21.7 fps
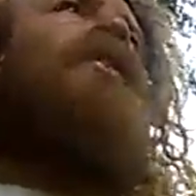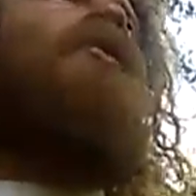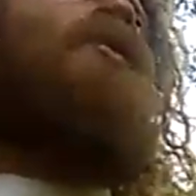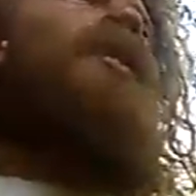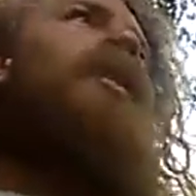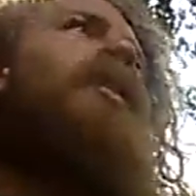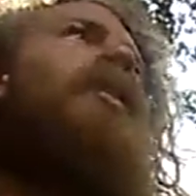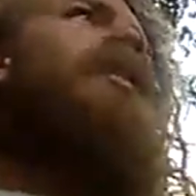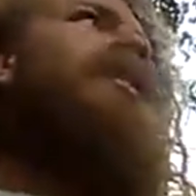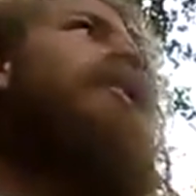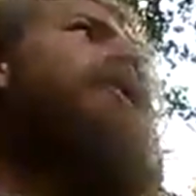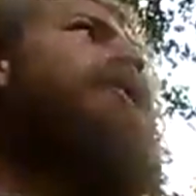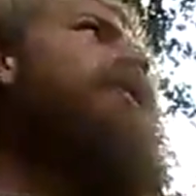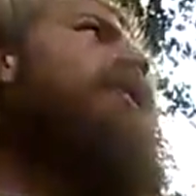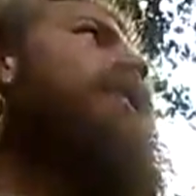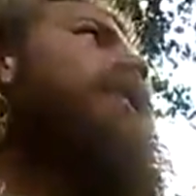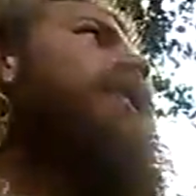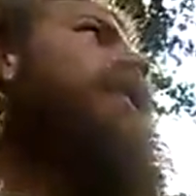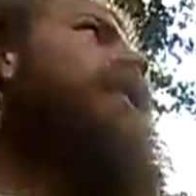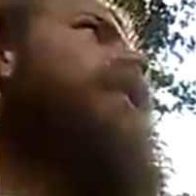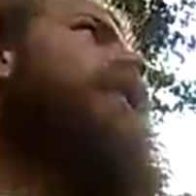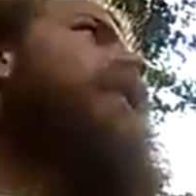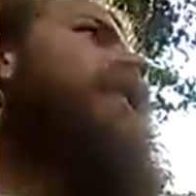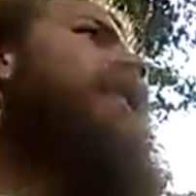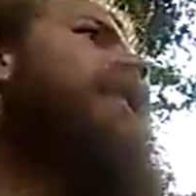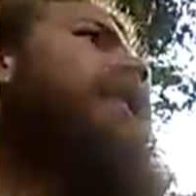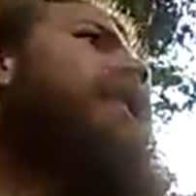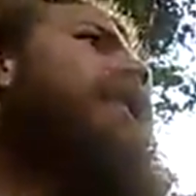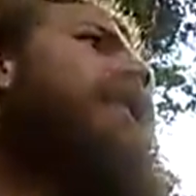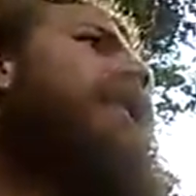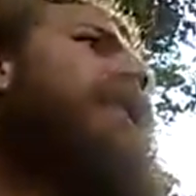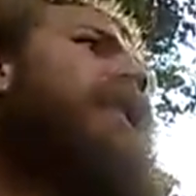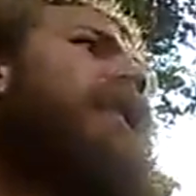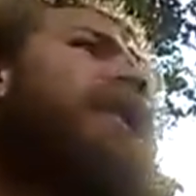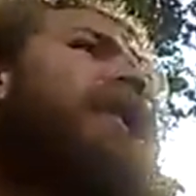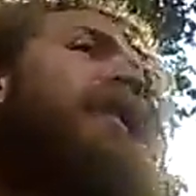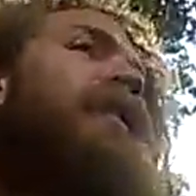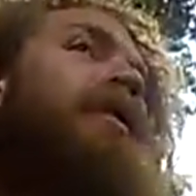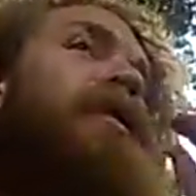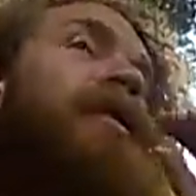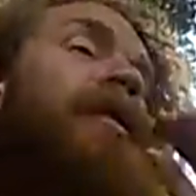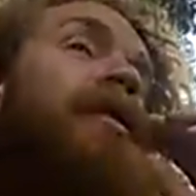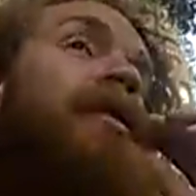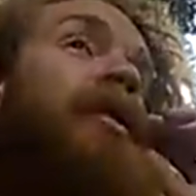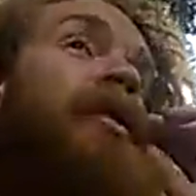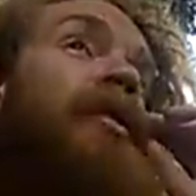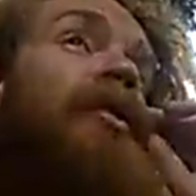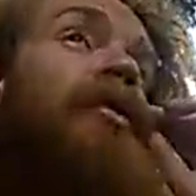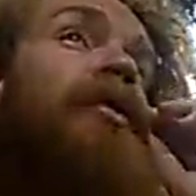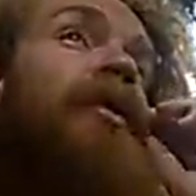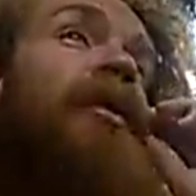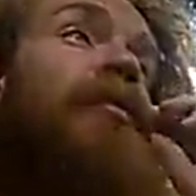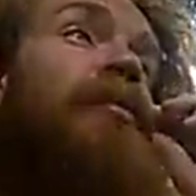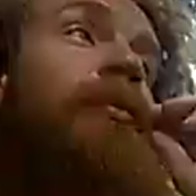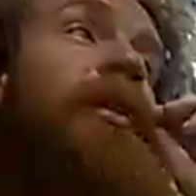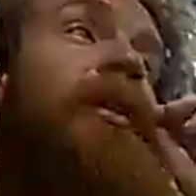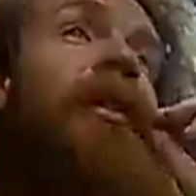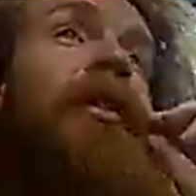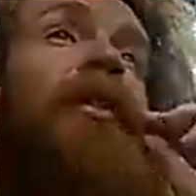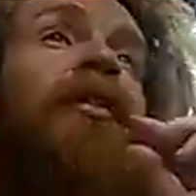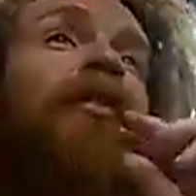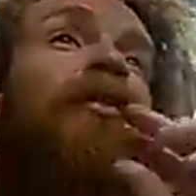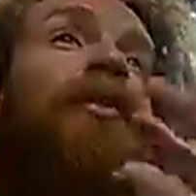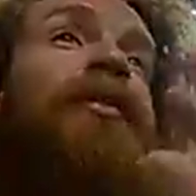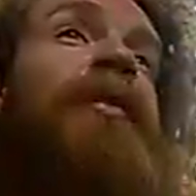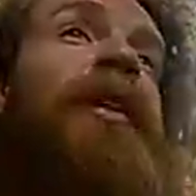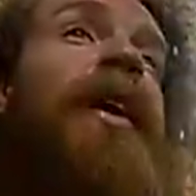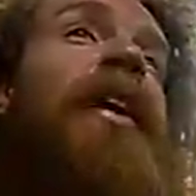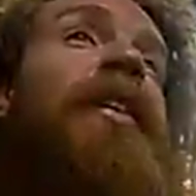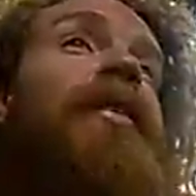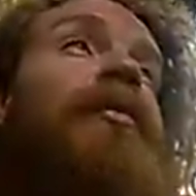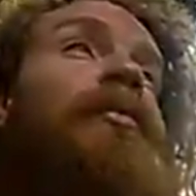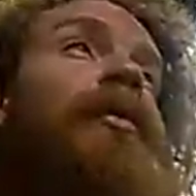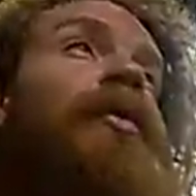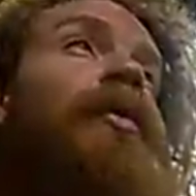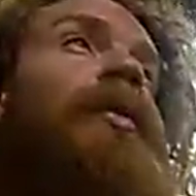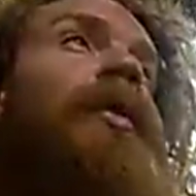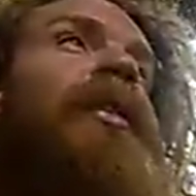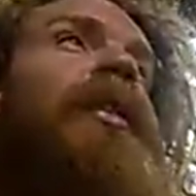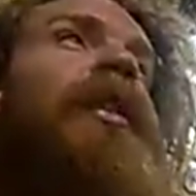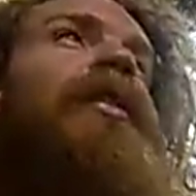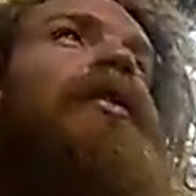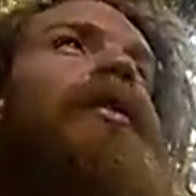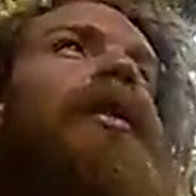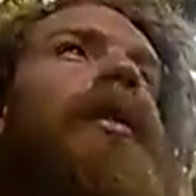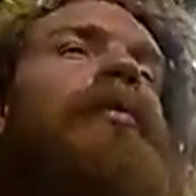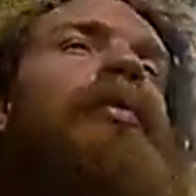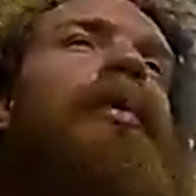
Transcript: ground and to use as money because it was valuable. What they do, they